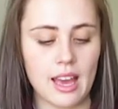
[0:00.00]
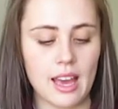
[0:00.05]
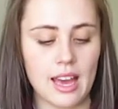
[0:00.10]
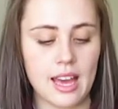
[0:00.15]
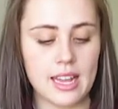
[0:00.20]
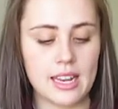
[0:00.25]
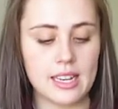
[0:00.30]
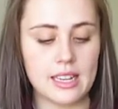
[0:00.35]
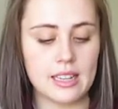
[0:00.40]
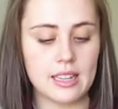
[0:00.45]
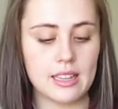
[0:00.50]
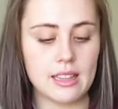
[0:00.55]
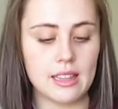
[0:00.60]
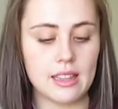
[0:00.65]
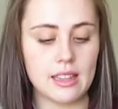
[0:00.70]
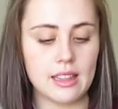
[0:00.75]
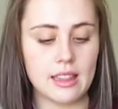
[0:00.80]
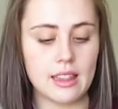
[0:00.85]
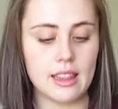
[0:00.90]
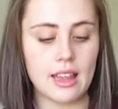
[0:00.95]

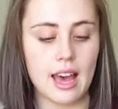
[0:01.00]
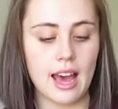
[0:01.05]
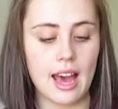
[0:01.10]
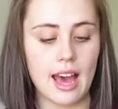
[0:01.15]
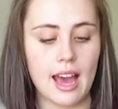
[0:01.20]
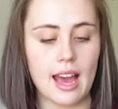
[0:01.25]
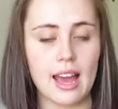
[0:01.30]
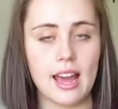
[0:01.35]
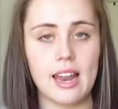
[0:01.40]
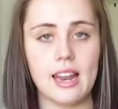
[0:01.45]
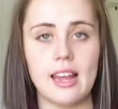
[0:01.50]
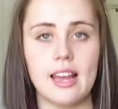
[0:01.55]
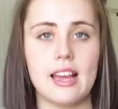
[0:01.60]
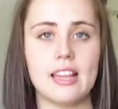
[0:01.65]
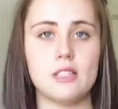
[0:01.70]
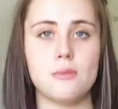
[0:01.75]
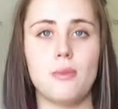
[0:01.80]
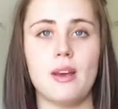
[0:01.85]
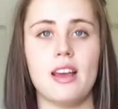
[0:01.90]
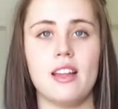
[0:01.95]
and that
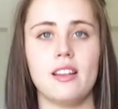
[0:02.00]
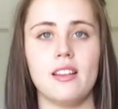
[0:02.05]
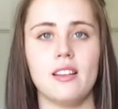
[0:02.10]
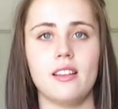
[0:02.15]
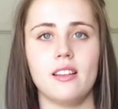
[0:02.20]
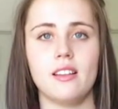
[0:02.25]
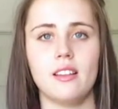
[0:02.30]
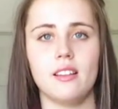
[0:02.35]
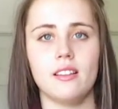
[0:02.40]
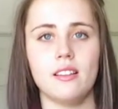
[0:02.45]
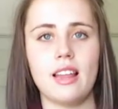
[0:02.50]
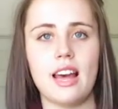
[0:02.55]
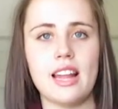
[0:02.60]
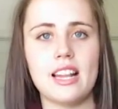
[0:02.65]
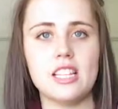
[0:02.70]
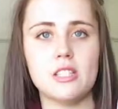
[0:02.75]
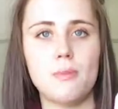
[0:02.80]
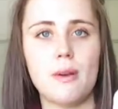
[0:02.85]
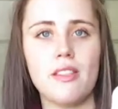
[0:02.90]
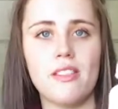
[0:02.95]
has been
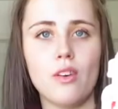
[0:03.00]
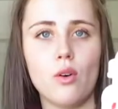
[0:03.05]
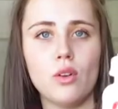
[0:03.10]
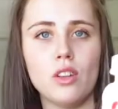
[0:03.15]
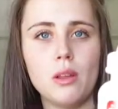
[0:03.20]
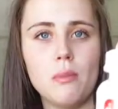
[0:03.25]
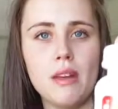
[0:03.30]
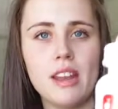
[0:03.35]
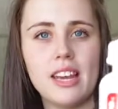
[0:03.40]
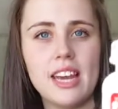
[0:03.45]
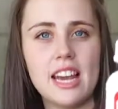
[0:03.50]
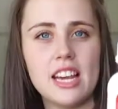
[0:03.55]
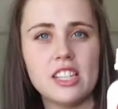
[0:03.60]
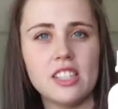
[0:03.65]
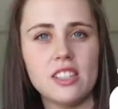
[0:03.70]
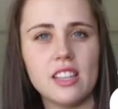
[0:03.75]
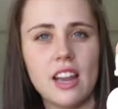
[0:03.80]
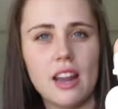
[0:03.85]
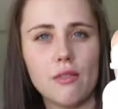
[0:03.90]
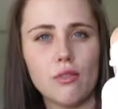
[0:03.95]
the only
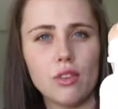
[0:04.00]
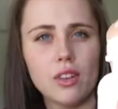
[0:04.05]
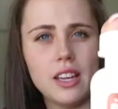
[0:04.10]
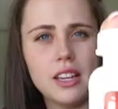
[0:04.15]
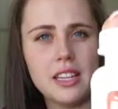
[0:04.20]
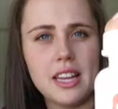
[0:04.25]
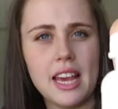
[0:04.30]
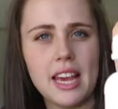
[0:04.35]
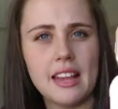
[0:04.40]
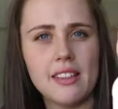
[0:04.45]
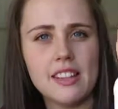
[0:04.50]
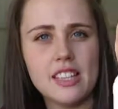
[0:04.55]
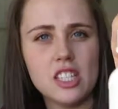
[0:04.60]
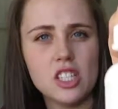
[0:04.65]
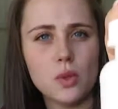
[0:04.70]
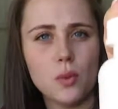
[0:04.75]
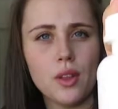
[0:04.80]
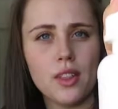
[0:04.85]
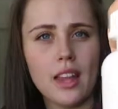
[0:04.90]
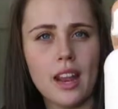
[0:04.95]
medication that I've really taken. This
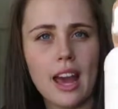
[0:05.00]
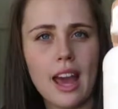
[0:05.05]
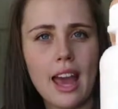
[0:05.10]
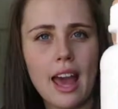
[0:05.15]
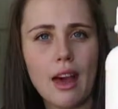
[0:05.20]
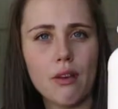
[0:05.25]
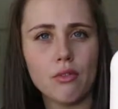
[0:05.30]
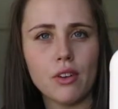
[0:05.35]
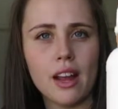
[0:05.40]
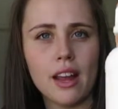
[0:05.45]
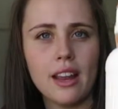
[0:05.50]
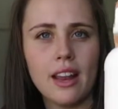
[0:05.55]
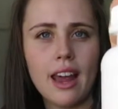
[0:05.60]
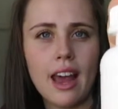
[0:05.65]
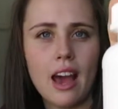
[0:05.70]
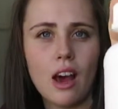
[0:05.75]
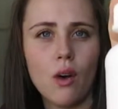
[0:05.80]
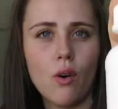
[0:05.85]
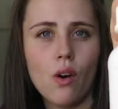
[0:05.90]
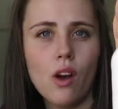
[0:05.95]
is the one that I have right
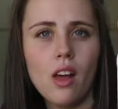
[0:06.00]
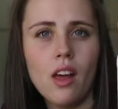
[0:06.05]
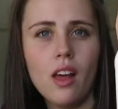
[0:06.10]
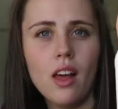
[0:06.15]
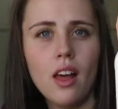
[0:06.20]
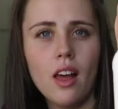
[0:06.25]
now.